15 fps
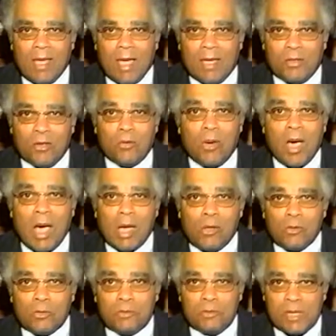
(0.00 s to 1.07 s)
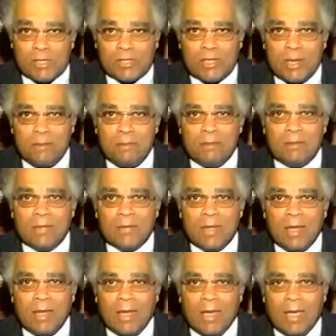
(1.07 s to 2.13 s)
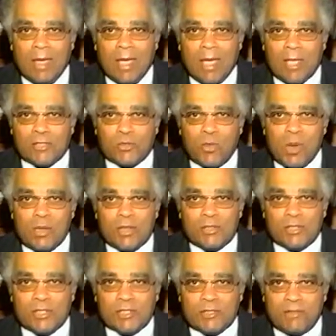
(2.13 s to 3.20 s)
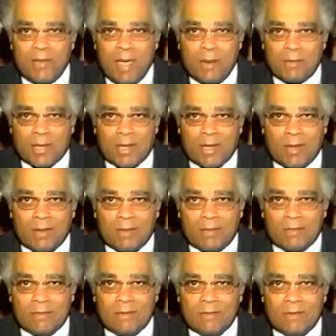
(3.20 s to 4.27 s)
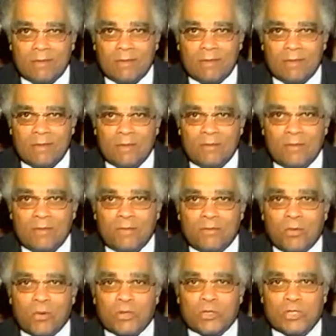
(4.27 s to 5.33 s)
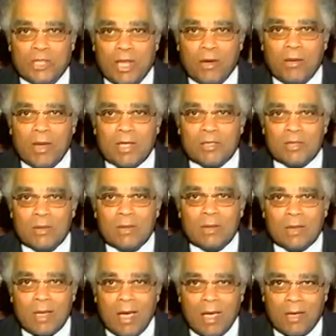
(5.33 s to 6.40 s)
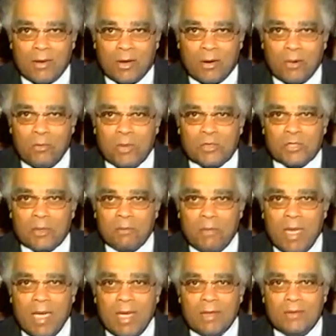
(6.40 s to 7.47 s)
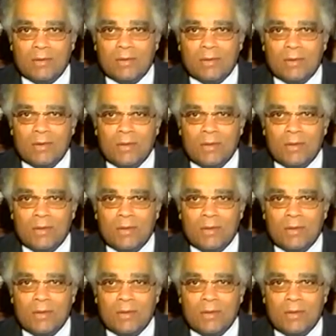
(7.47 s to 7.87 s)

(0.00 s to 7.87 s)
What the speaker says: I know I'll miss him, as well as his family, for Derek Connor was a man